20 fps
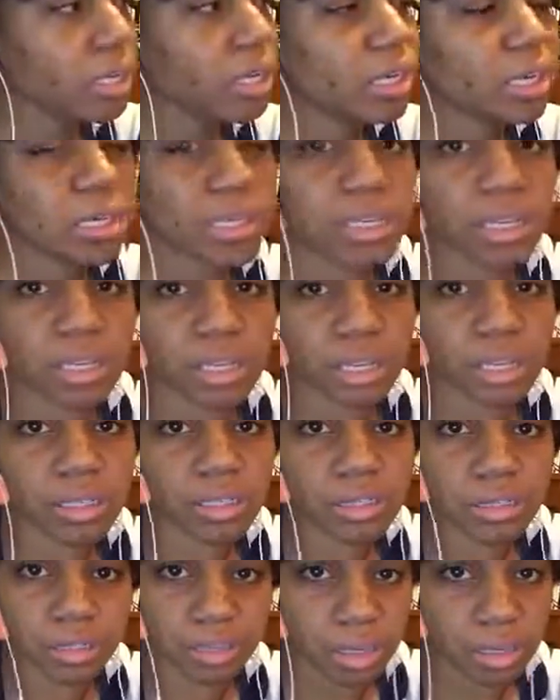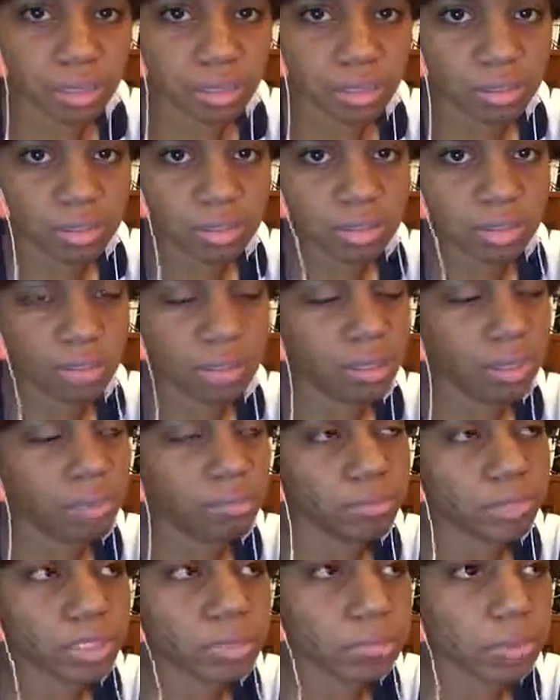India ink sucks.
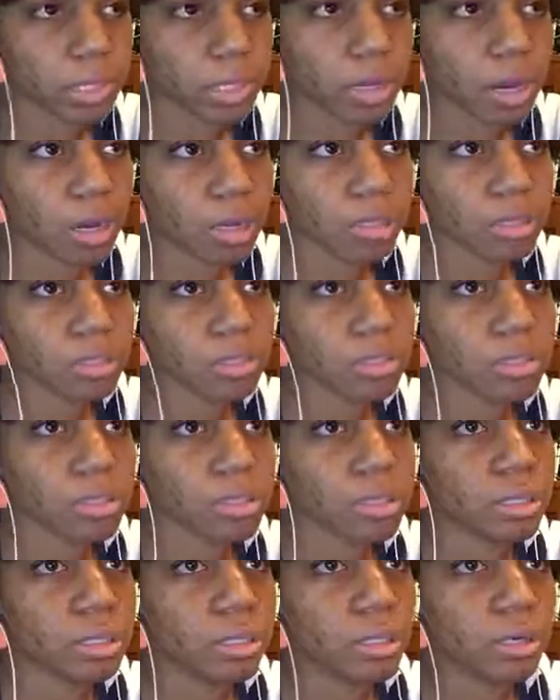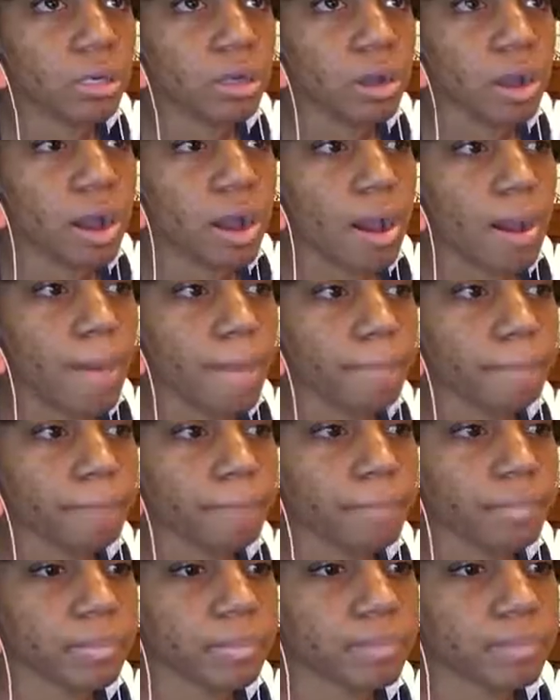I'm just being honest. And